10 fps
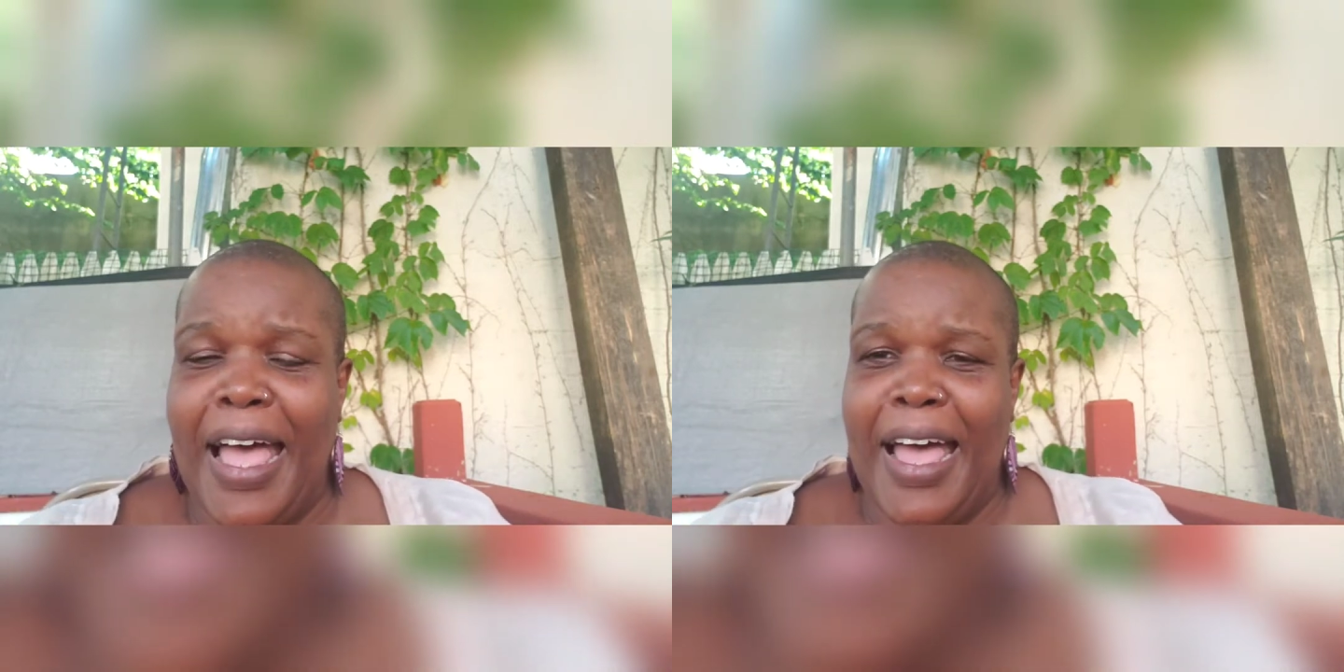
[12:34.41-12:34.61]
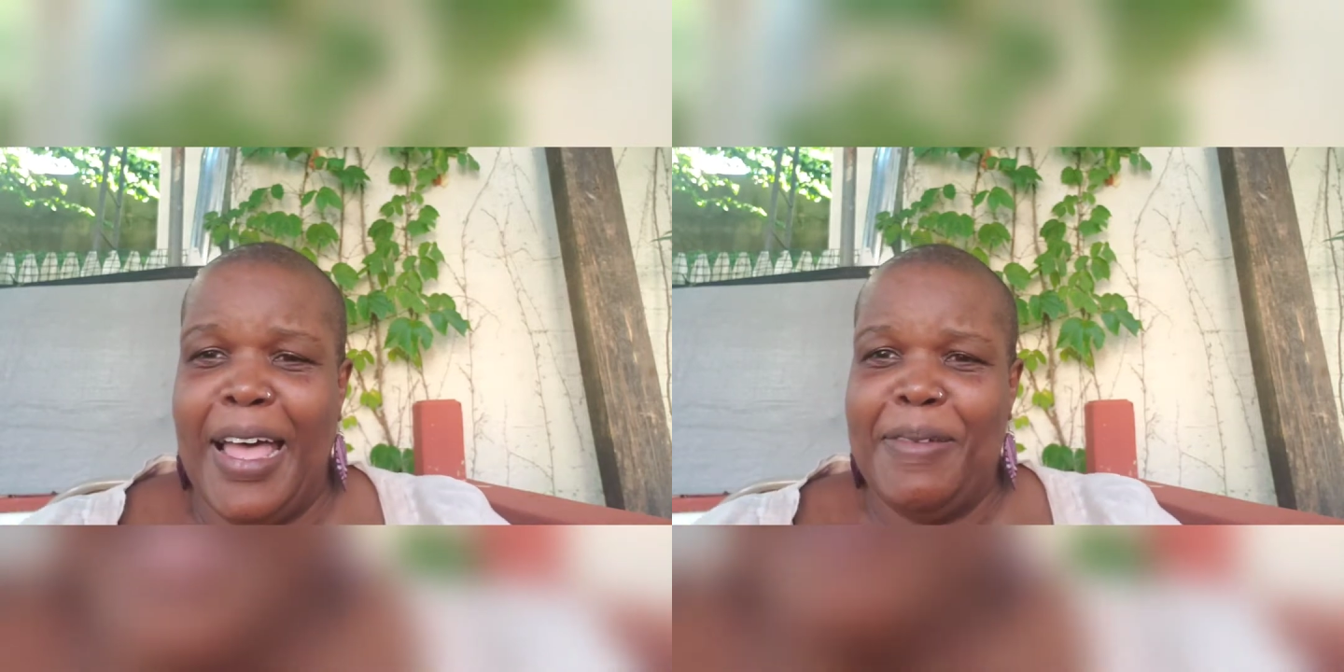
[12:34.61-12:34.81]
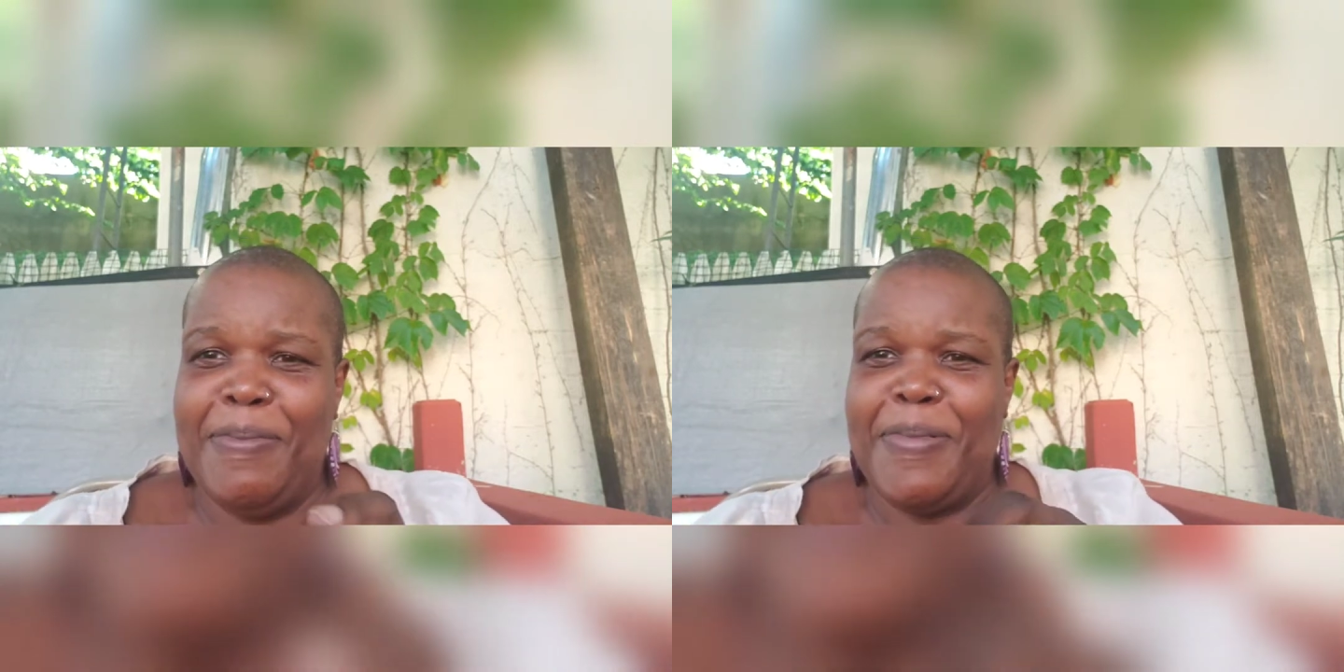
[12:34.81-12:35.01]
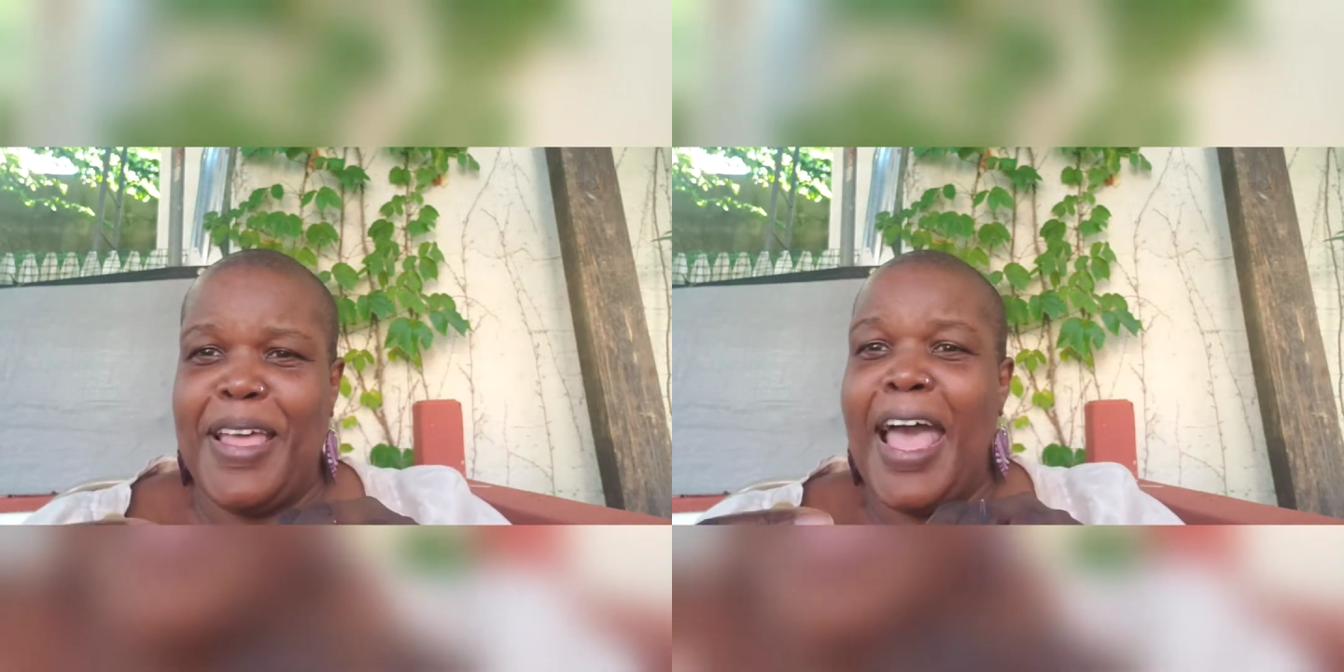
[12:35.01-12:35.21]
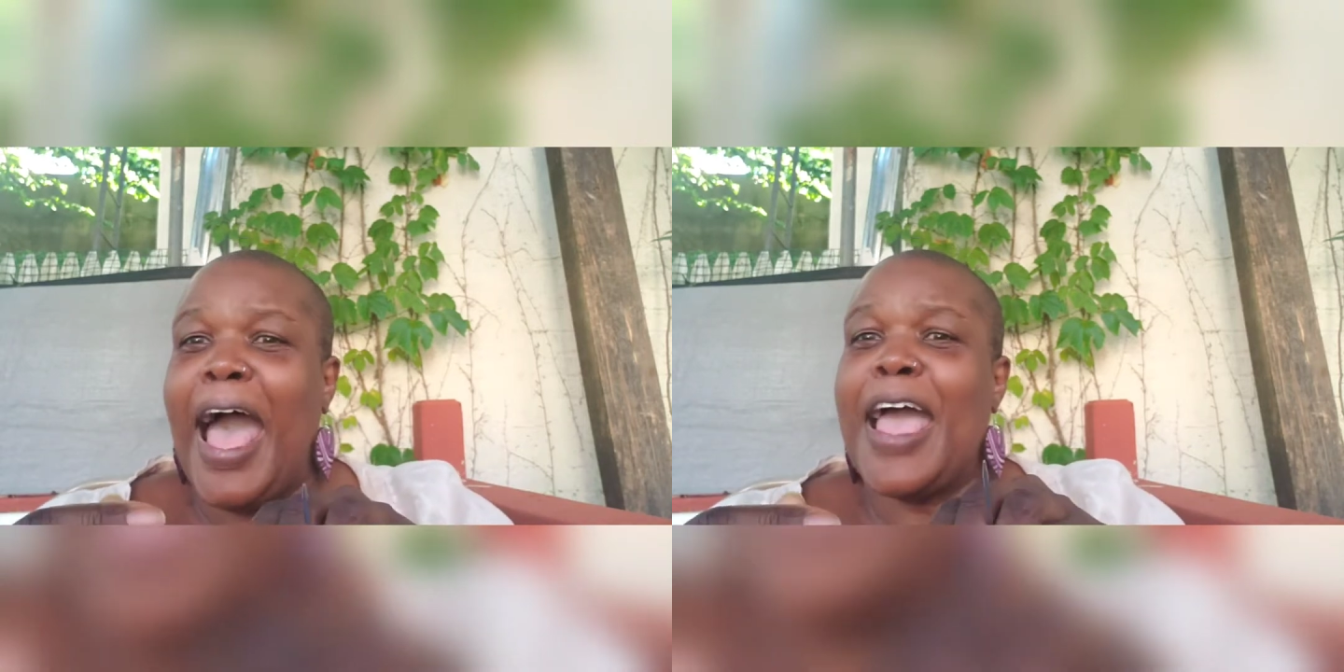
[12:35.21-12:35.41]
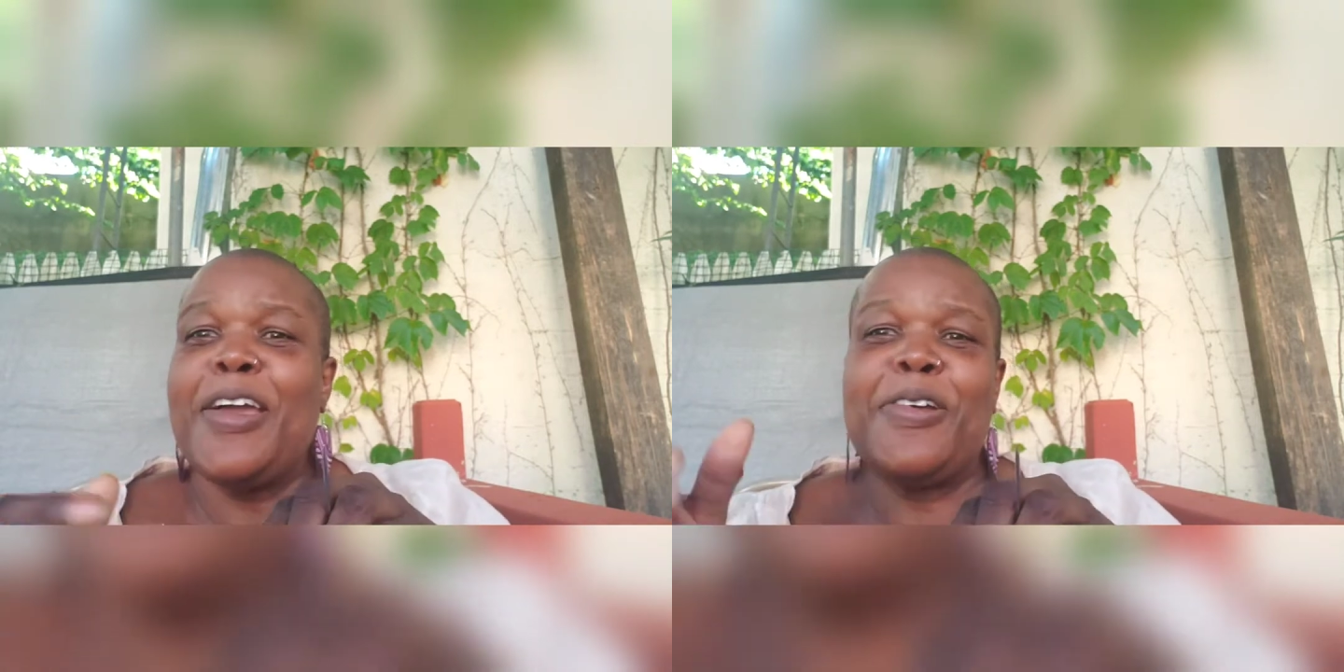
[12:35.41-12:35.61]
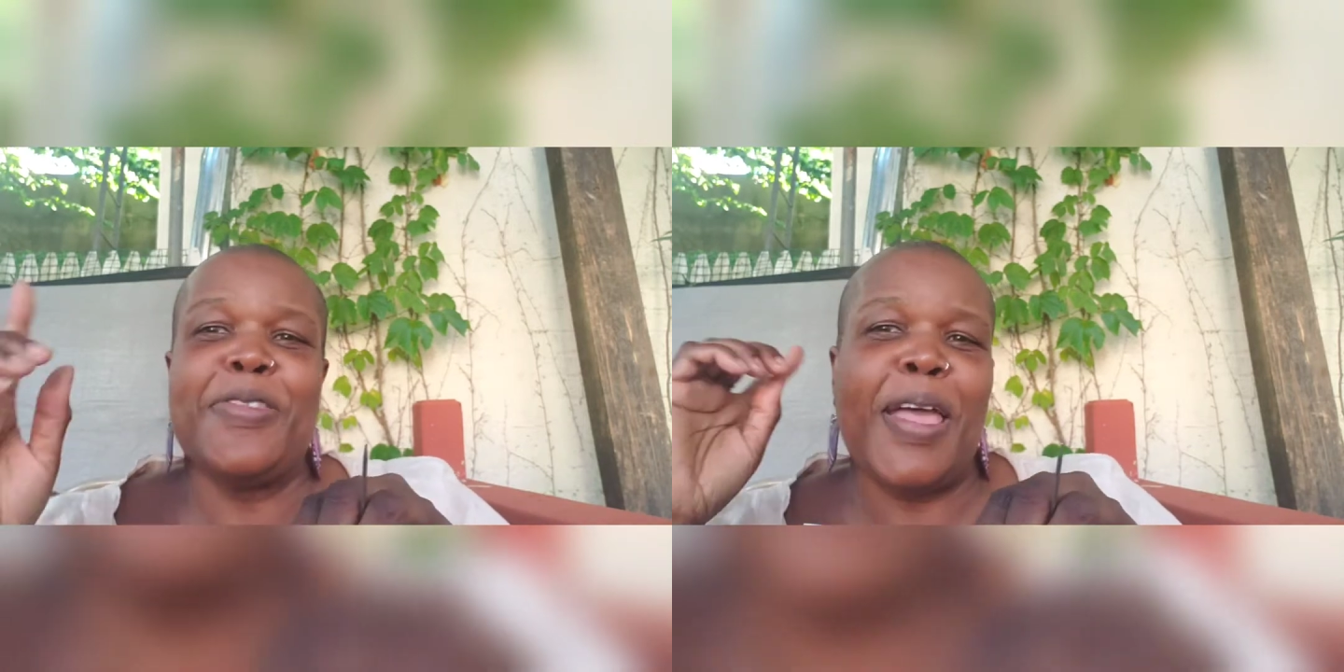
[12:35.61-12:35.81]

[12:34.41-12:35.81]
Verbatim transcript: Um, I heard